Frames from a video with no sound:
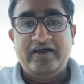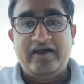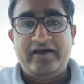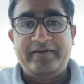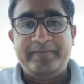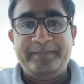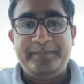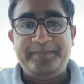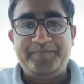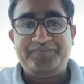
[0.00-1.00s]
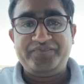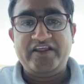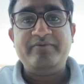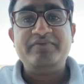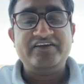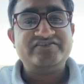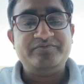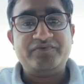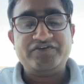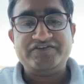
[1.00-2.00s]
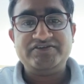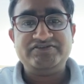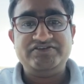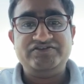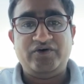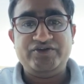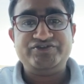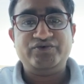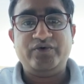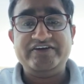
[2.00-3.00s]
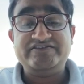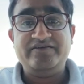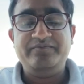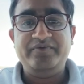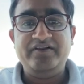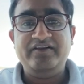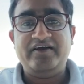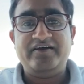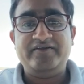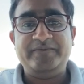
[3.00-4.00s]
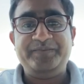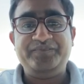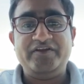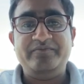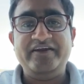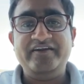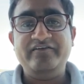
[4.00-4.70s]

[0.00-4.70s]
and the application process is also quite simple. And the main